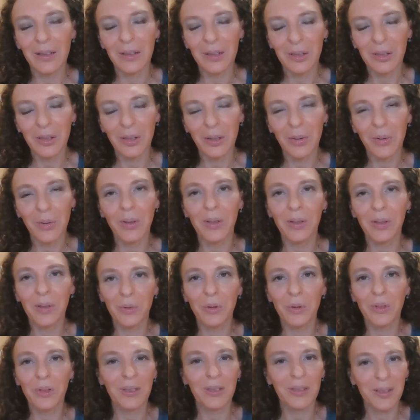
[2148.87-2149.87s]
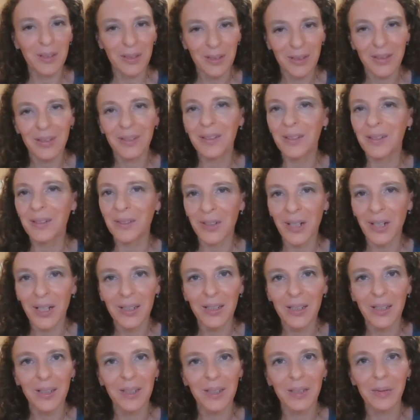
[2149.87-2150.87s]
So it was a
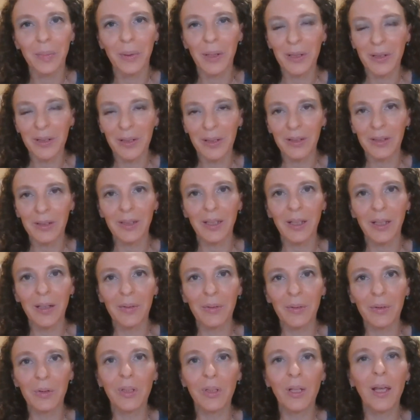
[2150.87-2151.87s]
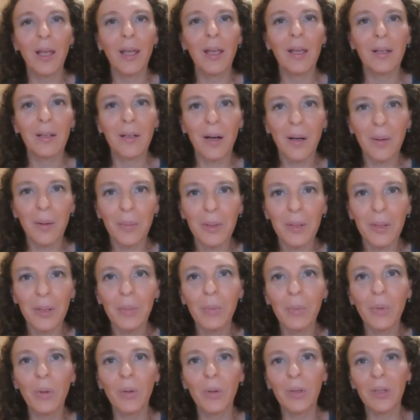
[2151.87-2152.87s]
great experience. I would come in the
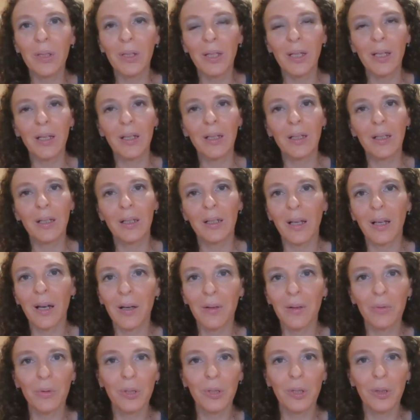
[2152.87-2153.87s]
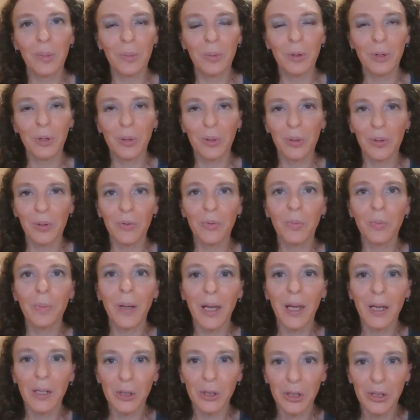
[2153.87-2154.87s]
morning and I would observe
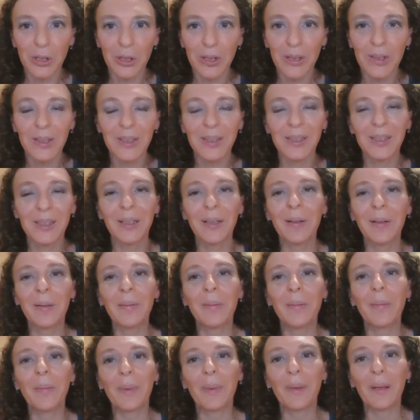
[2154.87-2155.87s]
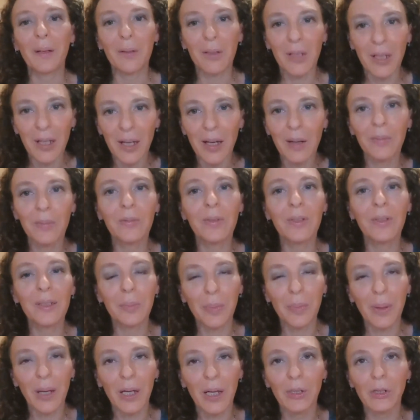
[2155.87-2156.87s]
patients, him
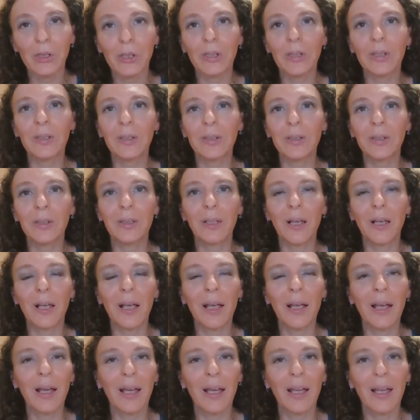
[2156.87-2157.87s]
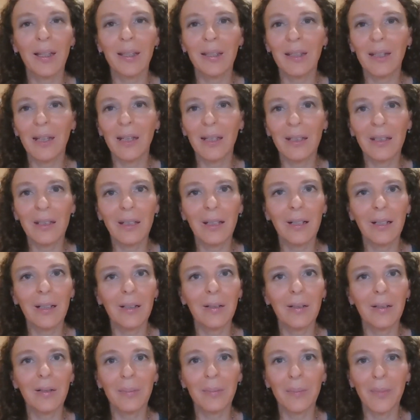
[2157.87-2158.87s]
with patients, and then
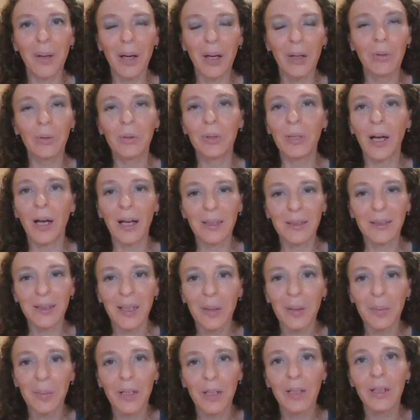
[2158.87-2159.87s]
I could ask him